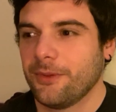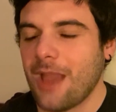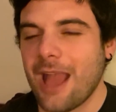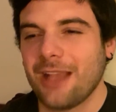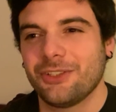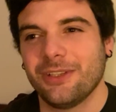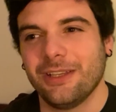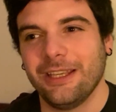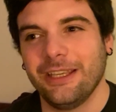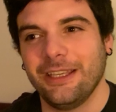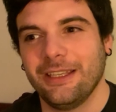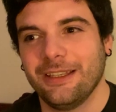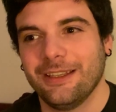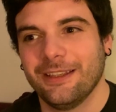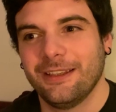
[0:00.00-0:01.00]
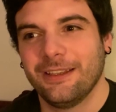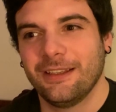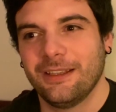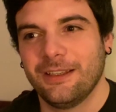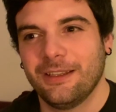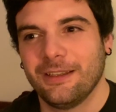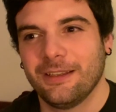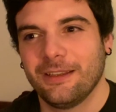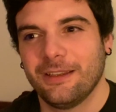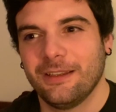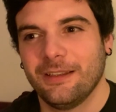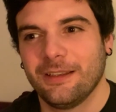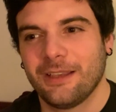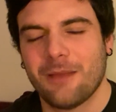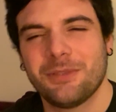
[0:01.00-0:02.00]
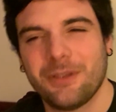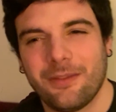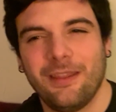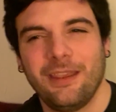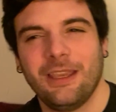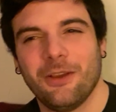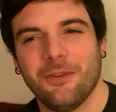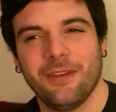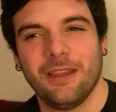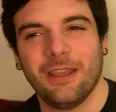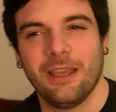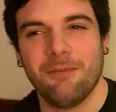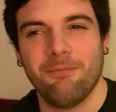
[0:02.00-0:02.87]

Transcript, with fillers: actually, come to think of it,